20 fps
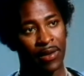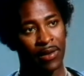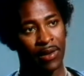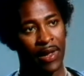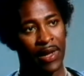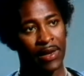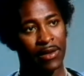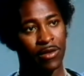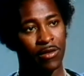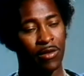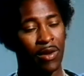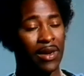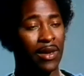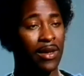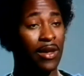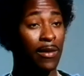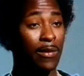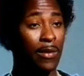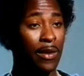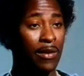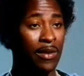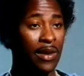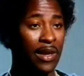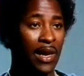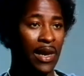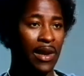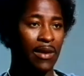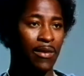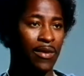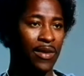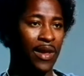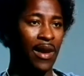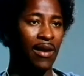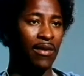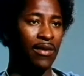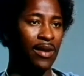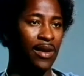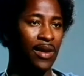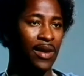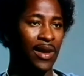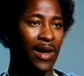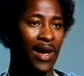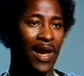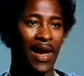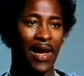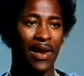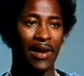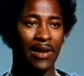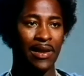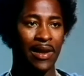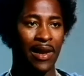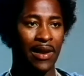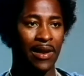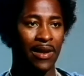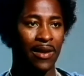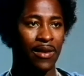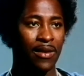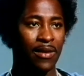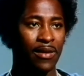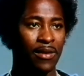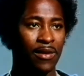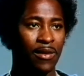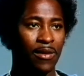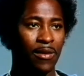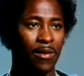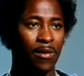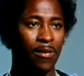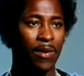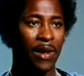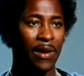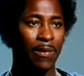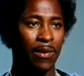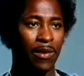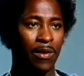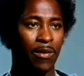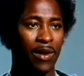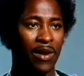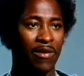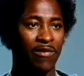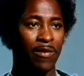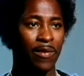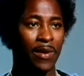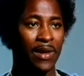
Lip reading: like to try to communicate without alienating people or whatever.